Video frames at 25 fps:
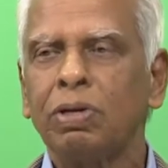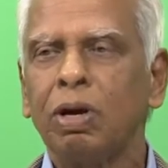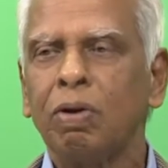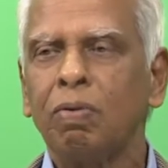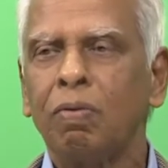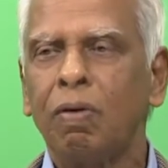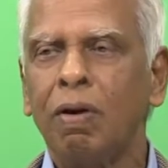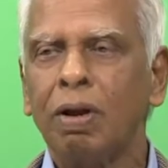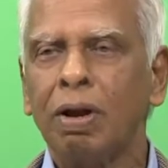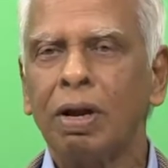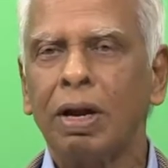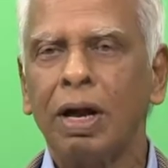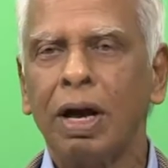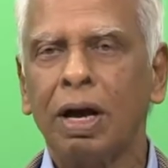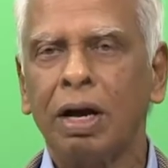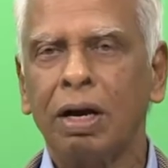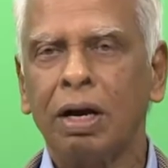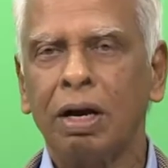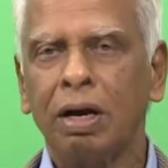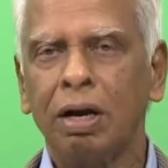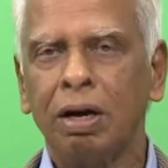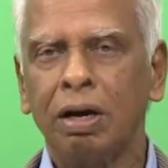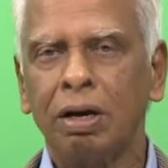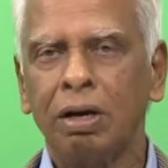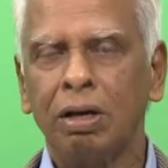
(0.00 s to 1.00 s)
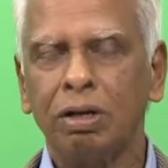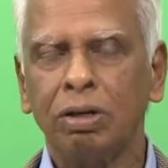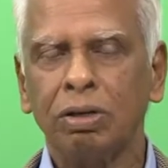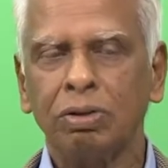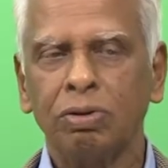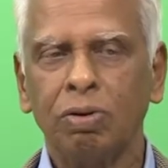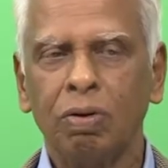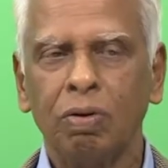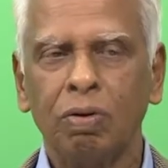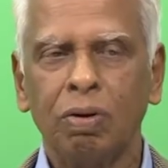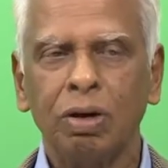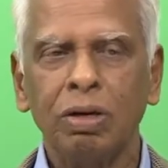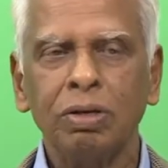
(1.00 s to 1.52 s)
in 1 lakh
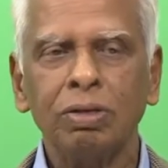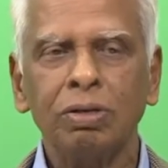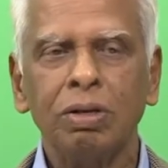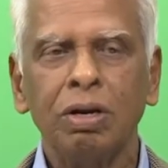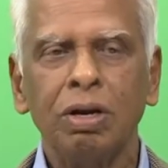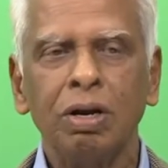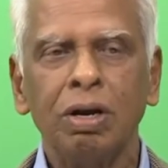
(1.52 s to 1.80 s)
slokas.